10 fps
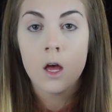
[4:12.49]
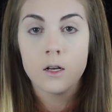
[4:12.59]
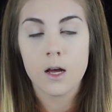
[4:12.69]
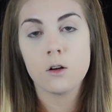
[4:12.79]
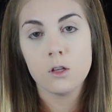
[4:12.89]

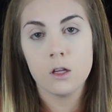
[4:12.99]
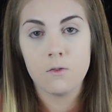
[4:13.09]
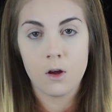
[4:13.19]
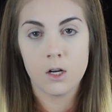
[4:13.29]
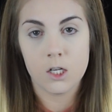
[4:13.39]
not only the
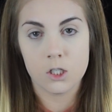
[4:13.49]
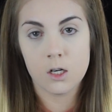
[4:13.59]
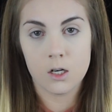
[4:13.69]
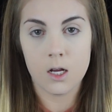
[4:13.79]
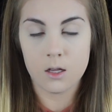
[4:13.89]

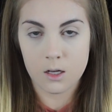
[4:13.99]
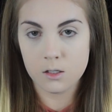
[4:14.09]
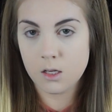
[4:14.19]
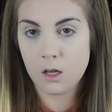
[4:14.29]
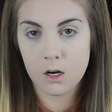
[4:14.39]
foundation and the
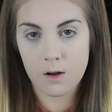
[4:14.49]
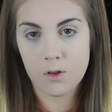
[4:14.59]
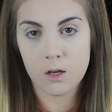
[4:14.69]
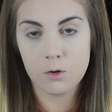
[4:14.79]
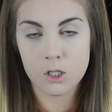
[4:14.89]
concealer and
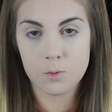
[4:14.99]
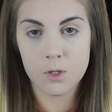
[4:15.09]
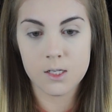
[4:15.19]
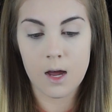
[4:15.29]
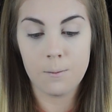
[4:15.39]
everything we just
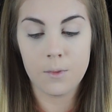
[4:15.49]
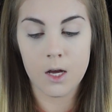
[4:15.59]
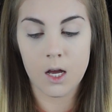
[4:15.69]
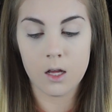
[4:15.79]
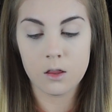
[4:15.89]
put down,
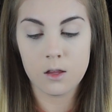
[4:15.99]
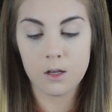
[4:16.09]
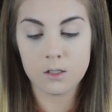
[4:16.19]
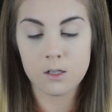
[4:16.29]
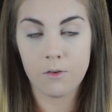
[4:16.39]
but
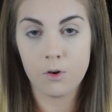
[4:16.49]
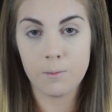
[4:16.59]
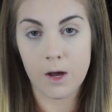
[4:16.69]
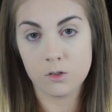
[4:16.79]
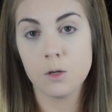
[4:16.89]
the stuff we're
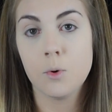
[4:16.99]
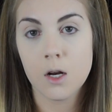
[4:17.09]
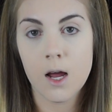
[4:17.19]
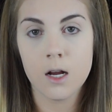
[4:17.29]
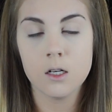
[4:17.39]
about to put
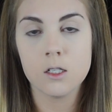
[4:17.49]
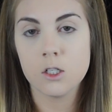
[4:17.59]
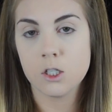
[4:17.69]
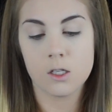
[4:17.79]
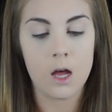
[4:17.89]
on to
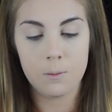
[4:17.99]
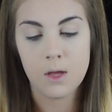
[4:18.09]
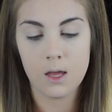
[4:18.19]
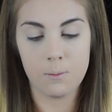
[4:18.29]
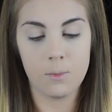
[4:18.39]
just help
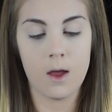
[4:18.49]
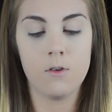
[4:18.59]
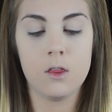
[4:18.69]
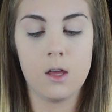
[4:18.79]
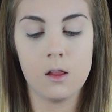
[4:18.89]
keep
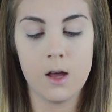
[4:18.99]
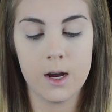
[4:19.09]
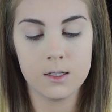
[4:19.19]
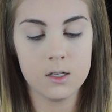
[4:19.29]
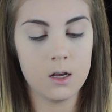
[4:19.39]
everything
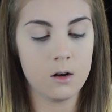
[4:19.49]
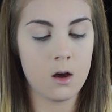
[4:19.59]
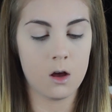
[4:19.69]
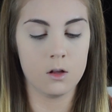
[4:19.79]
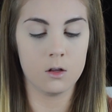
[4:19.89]
locked in
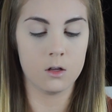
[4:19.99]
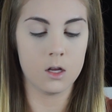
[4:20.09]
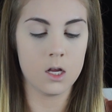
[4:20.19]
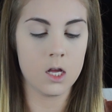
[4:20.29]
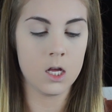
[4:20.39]
all
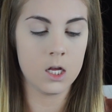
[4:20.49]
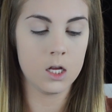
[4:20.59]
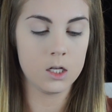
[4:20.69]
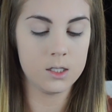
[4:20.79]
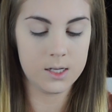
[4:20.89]

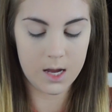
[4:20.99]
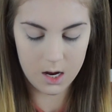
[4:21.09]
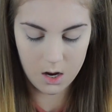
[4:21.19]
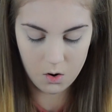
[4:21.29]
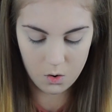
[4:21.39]

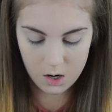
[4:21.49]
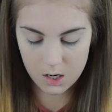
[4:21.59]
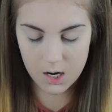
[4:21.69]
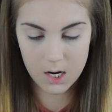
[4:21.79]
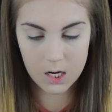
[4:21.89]
day
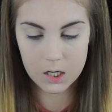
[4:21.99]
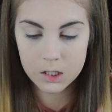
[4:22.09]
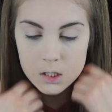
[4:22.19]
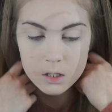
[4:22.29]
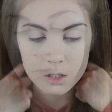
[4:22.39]
or
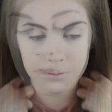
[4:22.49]
night.